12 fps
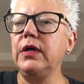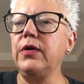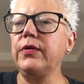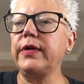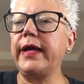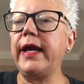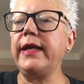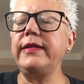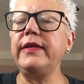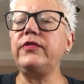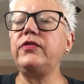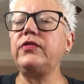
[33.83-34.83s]
Okay, and
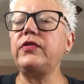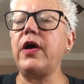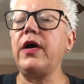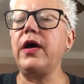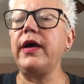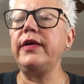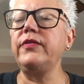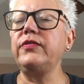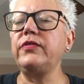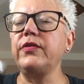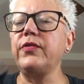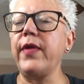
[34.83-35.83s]
this
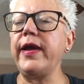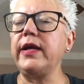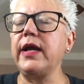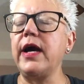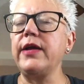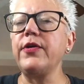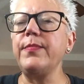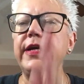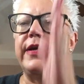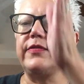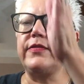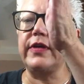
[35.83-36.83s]
is a great cutter
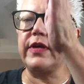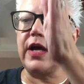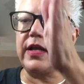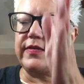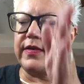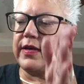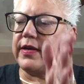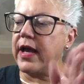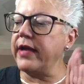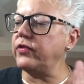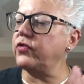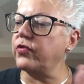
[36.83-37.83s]
because it cuts a
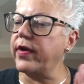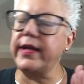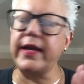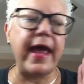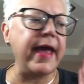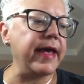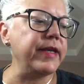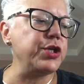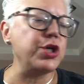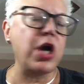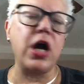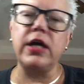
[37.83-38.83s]
nice straight
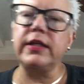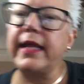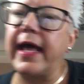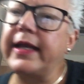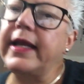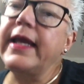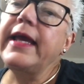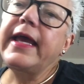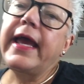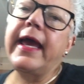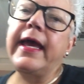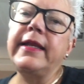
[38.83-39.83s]
edge on that
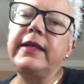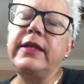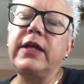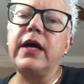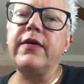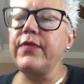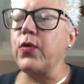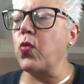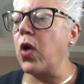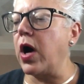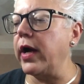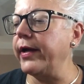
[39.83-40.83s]
end of the
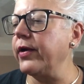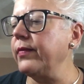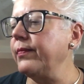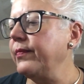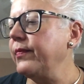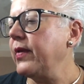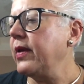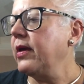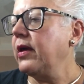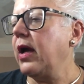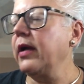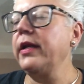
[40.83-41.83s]
wire.
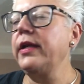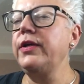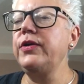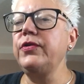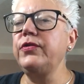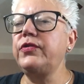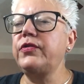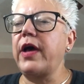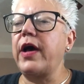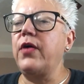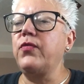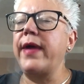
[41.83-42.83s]
I'm going to use
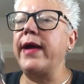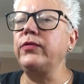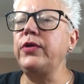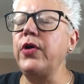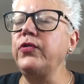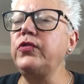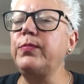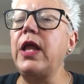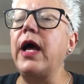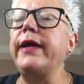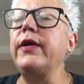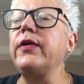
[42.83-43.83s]
a round nose
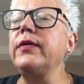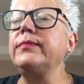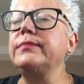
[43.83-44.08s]
plier.